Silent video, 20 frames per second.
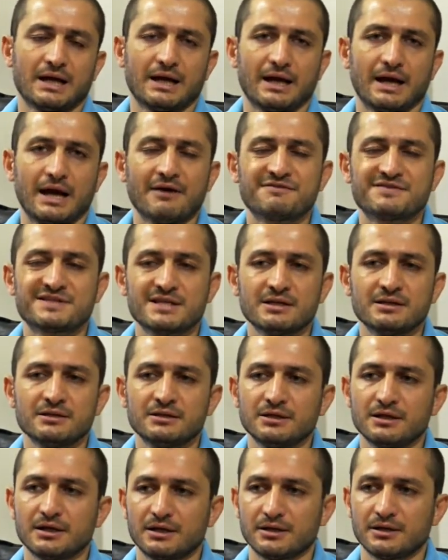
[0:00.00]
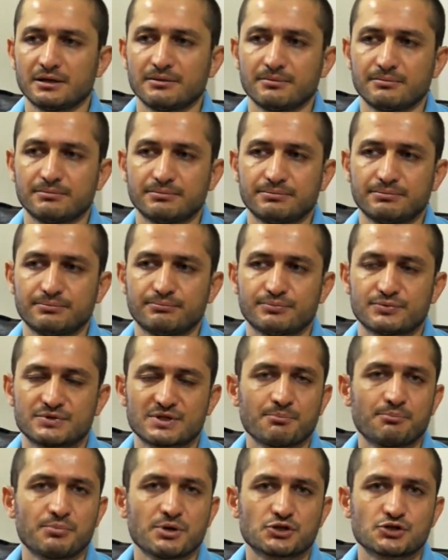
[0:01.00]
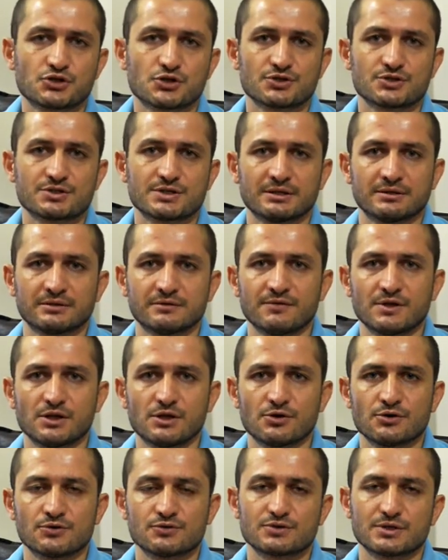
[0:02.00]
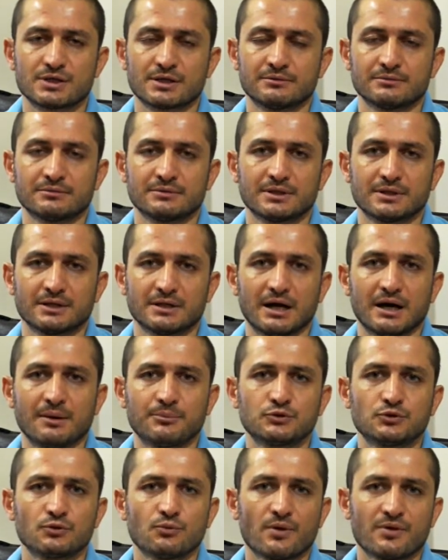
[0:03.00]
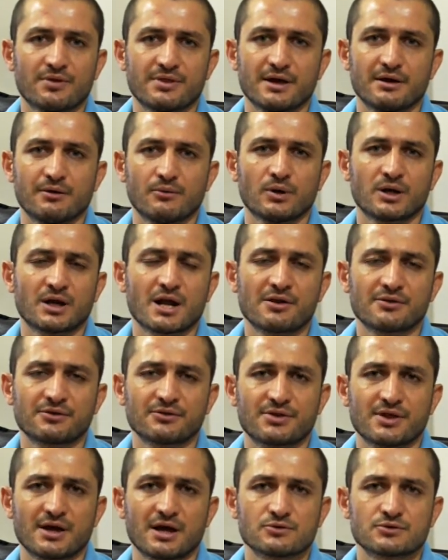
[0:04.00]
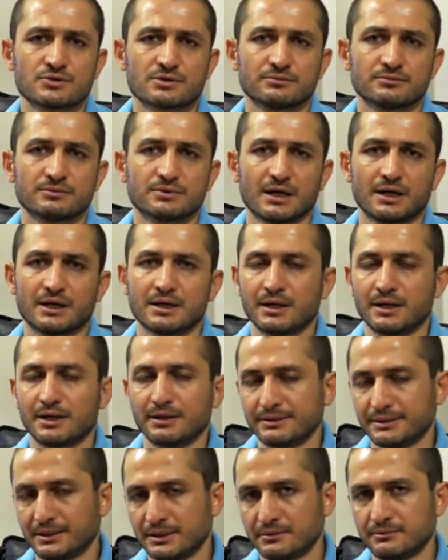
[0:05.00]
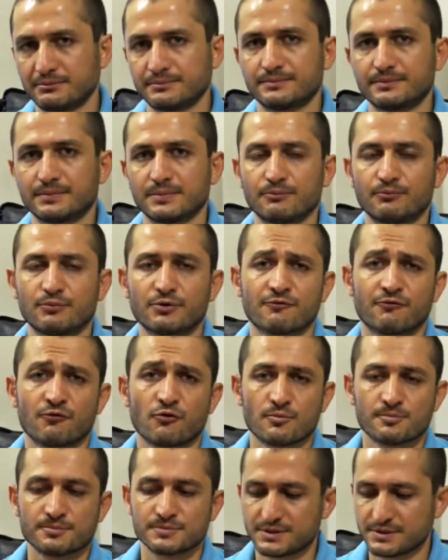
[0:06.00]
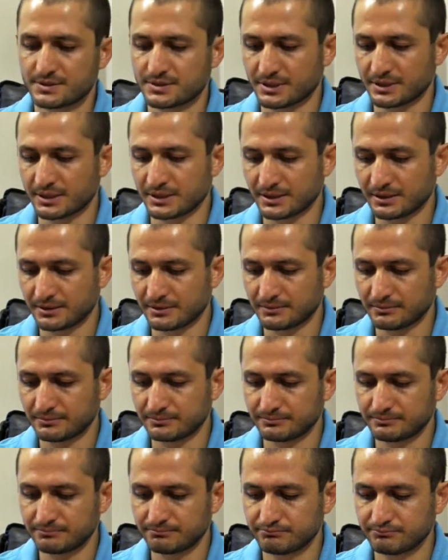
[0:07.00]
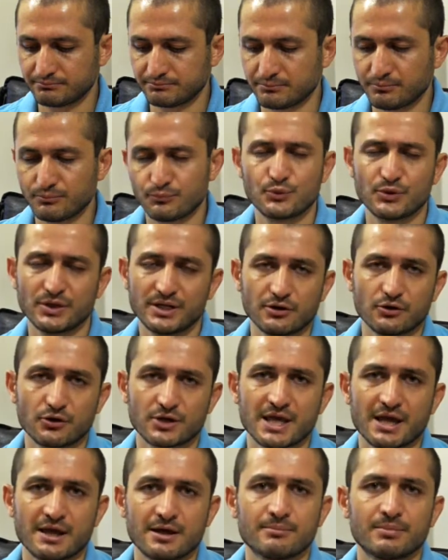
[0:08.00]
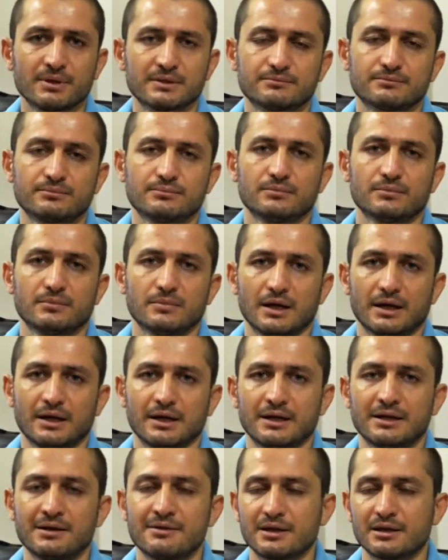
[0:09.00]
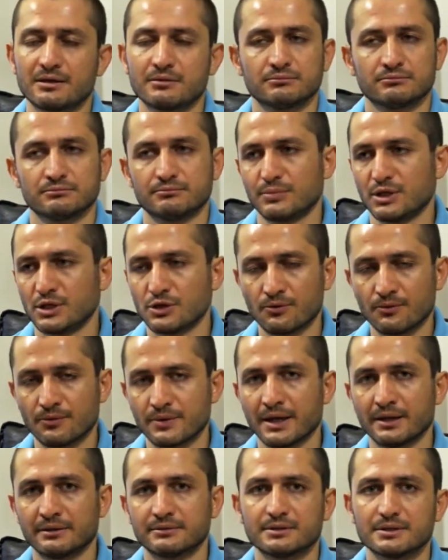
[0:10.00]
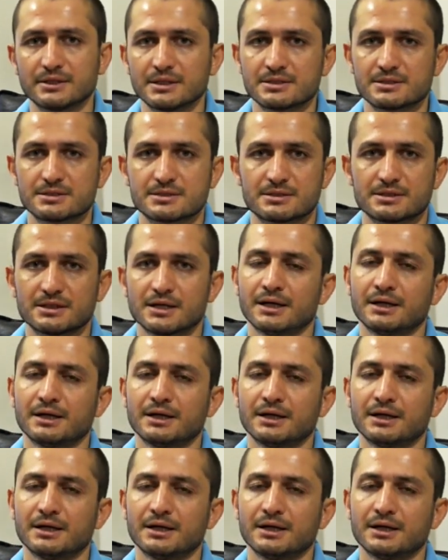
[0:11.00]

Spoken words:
I've seen some pictures and videos, and up to 100,000 it performs pretty okay, but anything beyond that it's